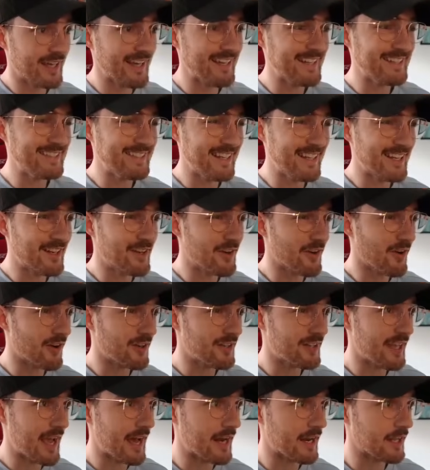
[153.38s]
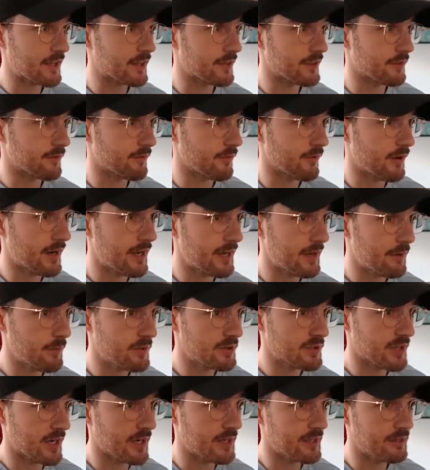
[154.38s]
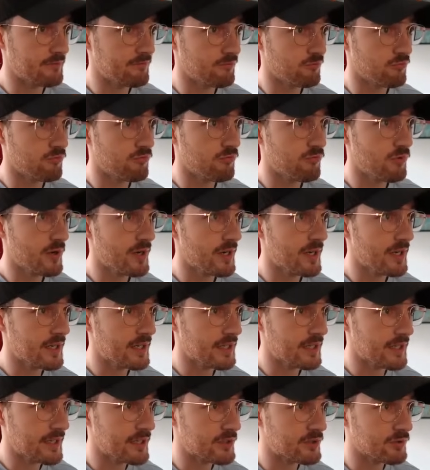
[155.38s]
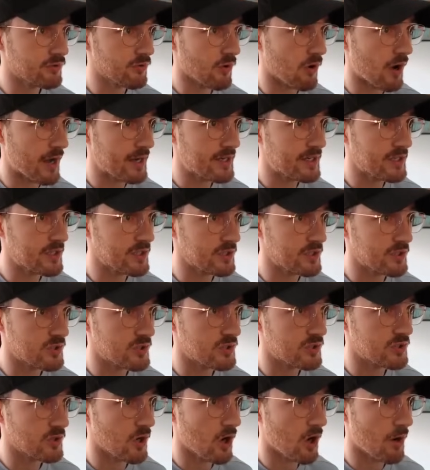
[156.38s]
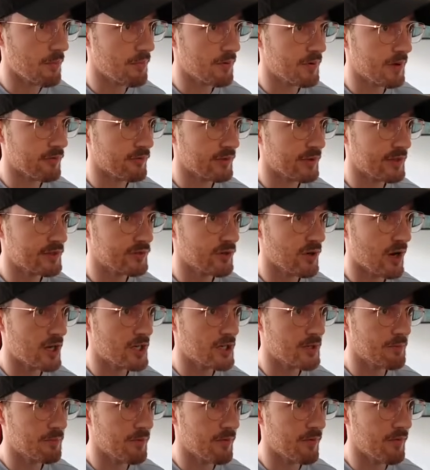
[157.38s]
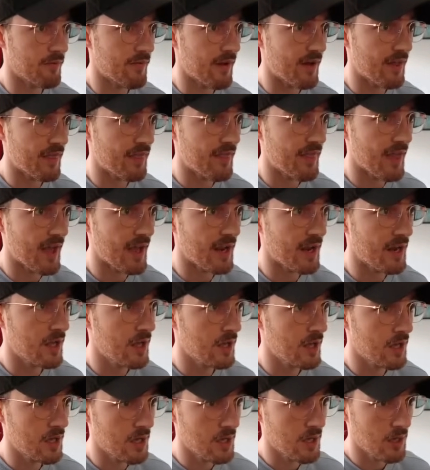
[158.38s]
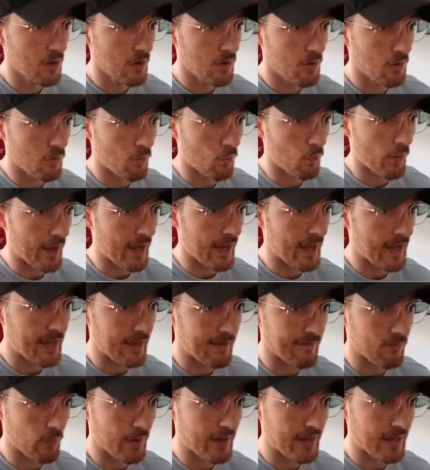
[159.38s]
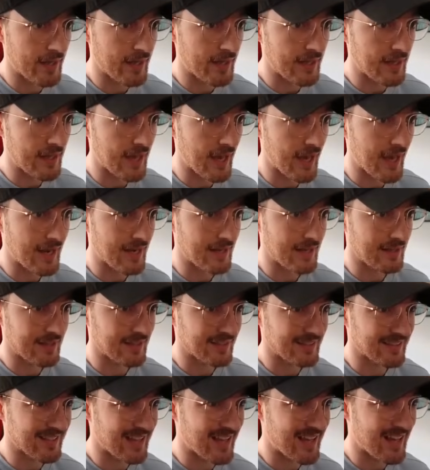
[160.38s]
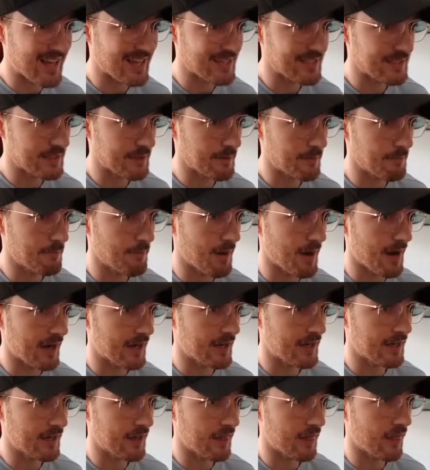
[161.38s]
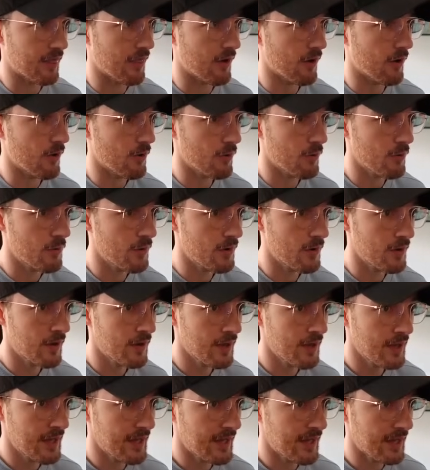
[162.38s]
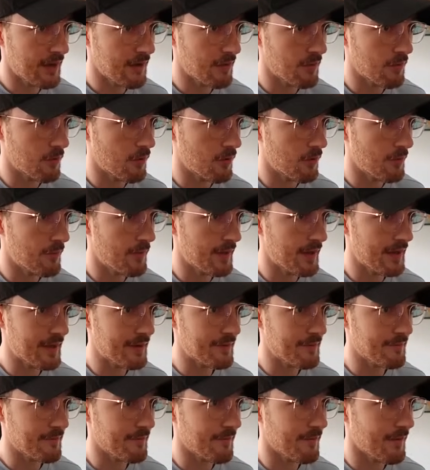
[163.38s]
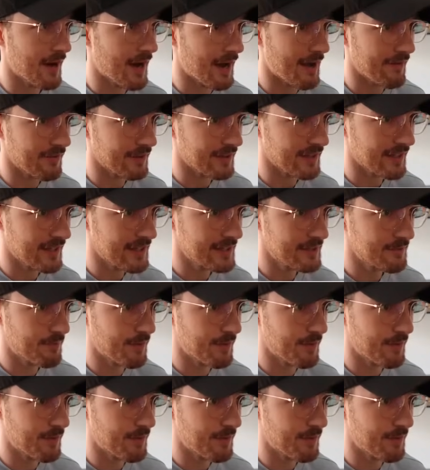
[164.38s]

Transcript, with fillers: he did knock down a three, which I really tried to stop. I really tried to prevent that. Where if we can get the last bucket though, it would be marvelous,